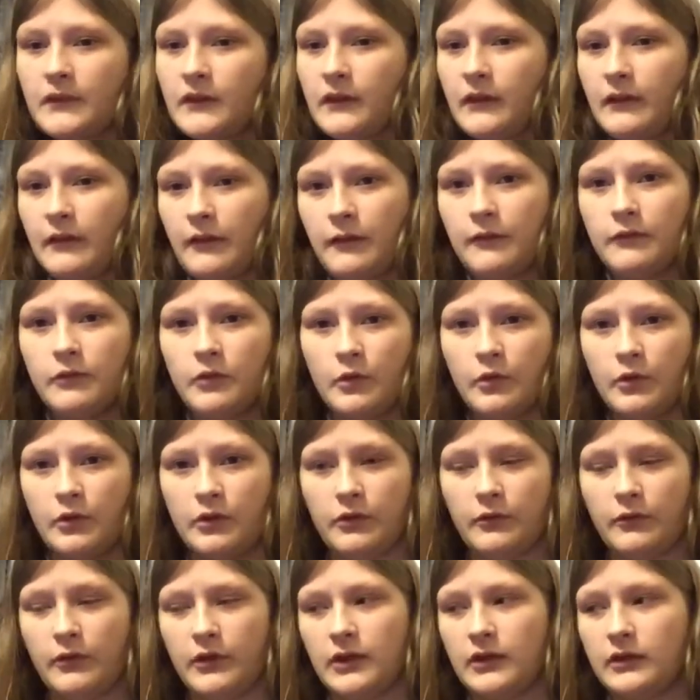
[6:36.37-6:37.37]
I love Lord of
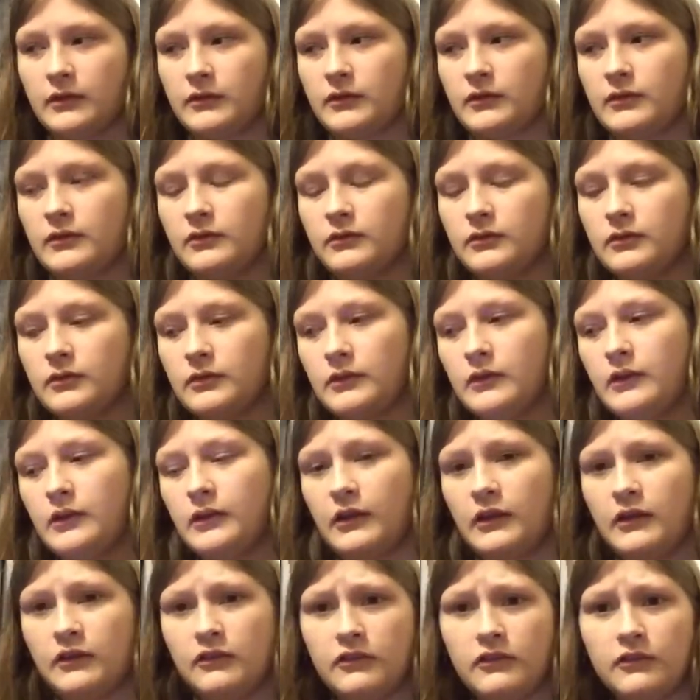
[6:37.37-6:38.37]
the Rings. And
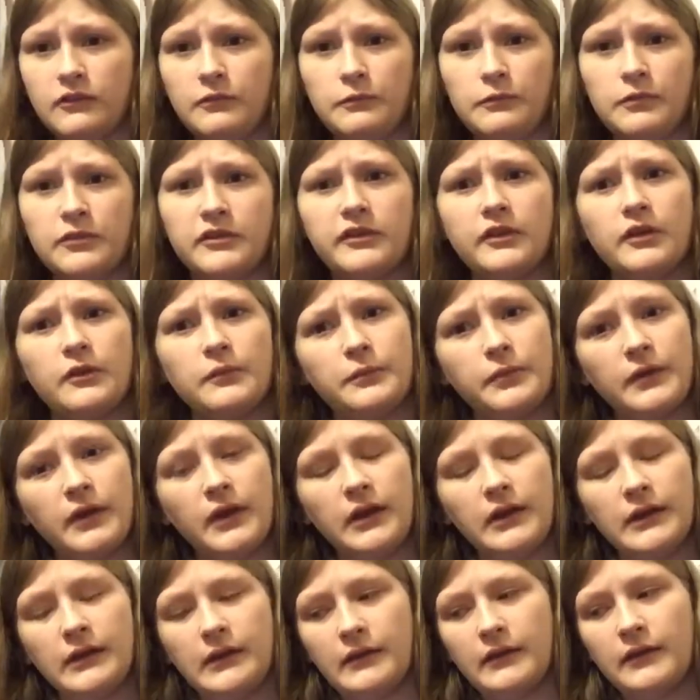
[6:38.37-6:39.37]
it's just so
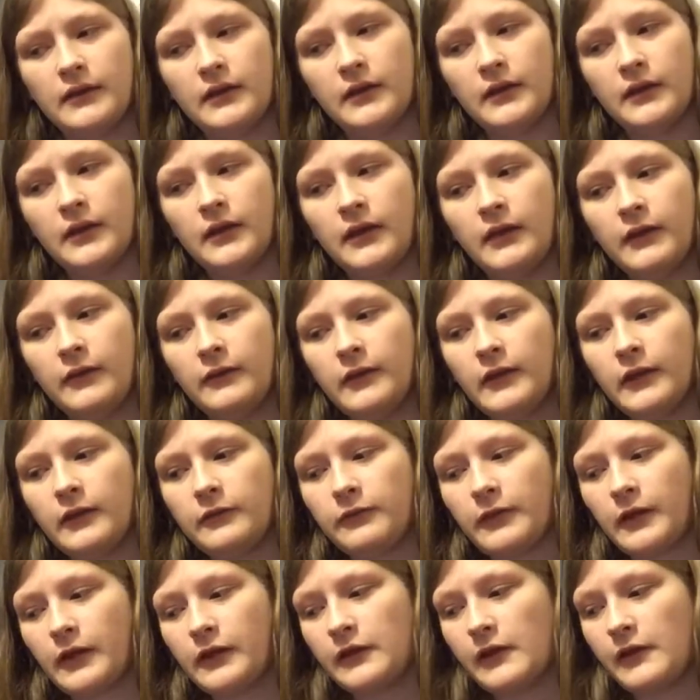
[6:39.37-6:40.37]
pretty. And then I
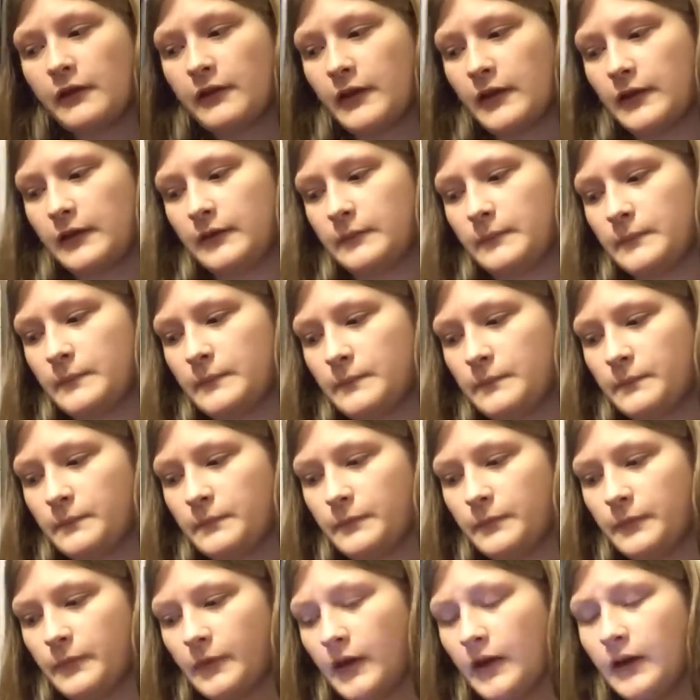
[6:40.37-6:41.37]
found out, like,
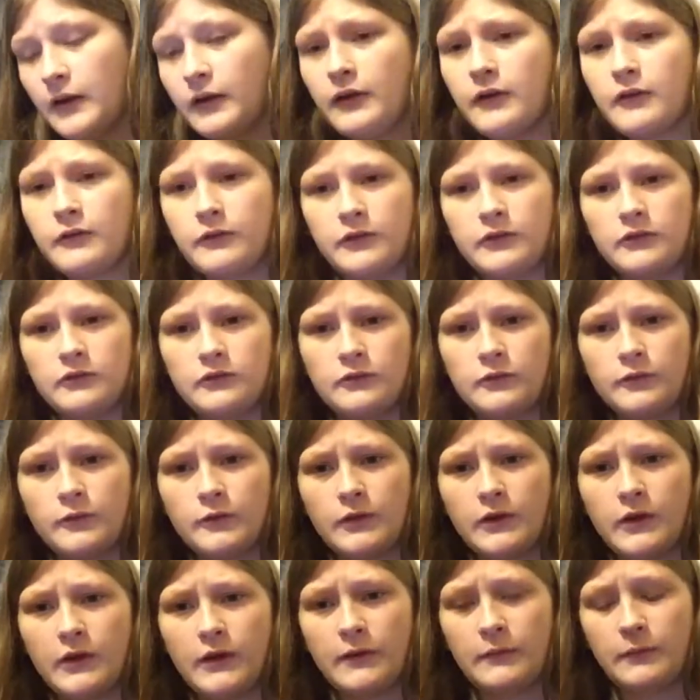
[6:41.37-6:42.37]
I don't know if it's true or
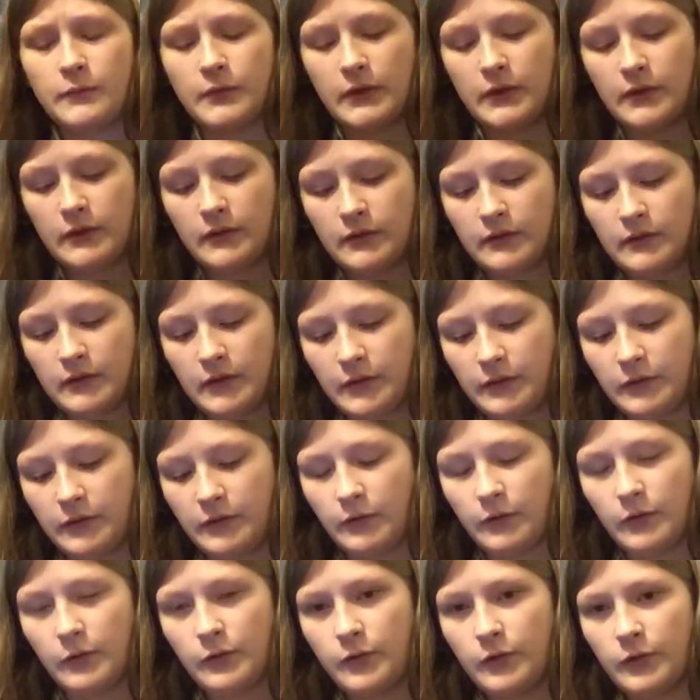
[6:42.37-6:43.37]
not, but the
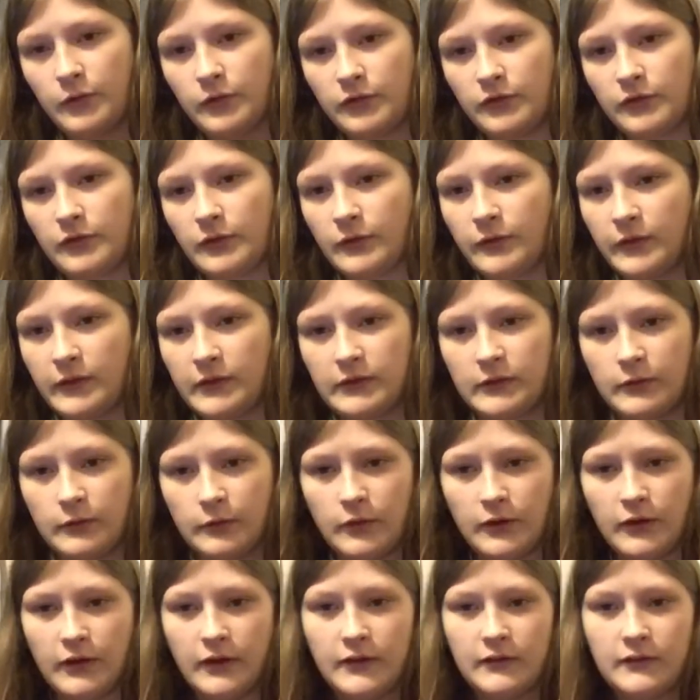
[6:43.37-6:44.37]
locals don't like
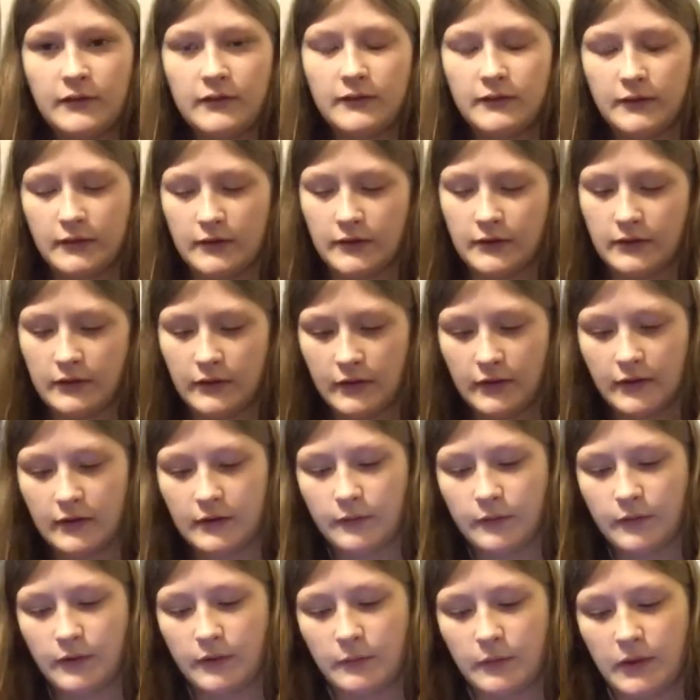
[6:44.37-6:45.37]
tourists, and I
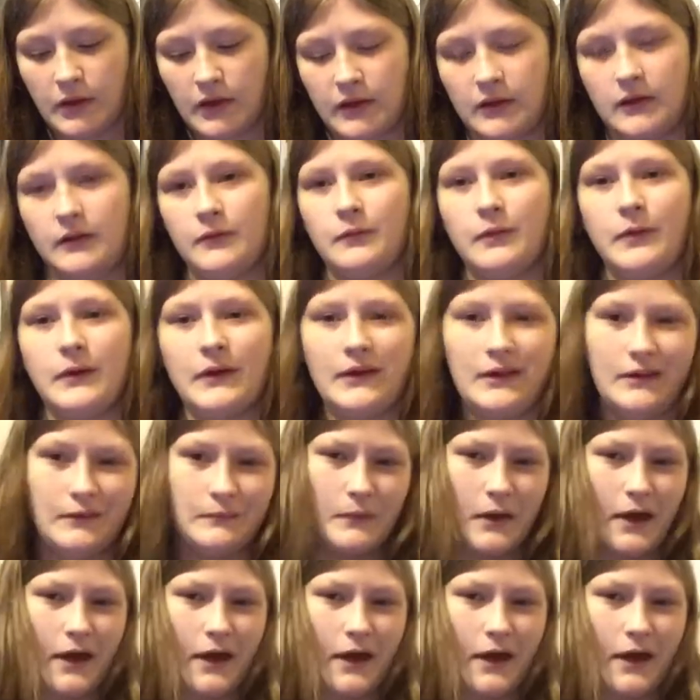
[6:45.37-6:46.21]
don't want to make anybody